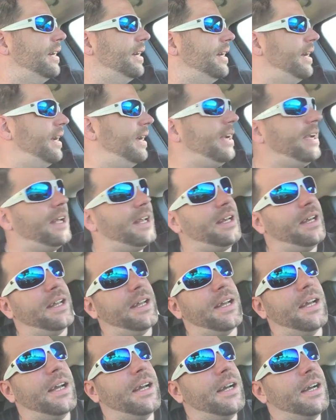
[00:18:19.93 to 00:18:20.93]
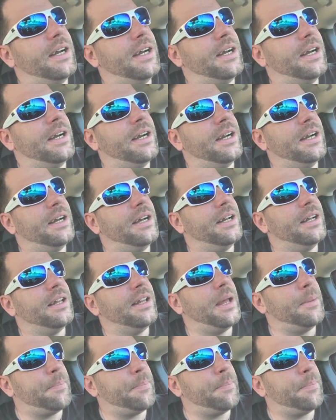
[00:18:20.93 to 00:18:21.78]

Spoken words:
And that